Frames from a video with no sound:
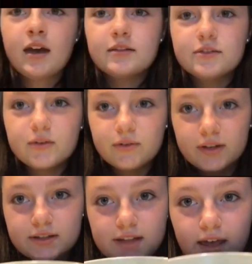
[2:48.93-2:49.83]
So
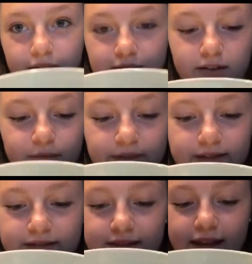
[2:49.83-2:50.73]
the salad is all
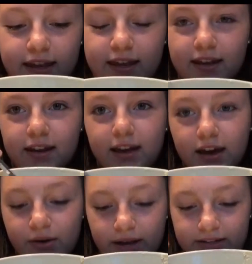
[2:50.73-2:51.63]
mixed, and
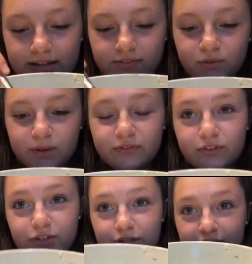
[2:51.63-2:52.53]
now I just have to wait
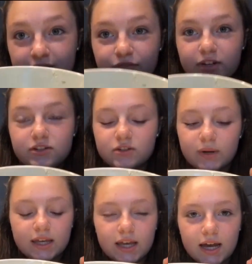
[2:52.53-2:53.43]
for the chicken to finish so
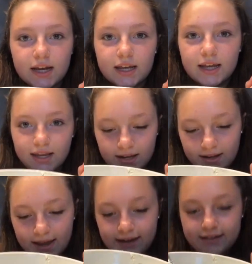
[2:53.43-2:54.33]
I can cut it and
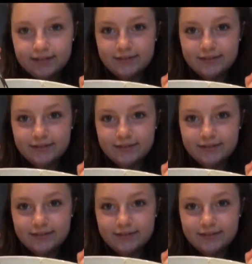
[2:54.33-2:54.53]
add it.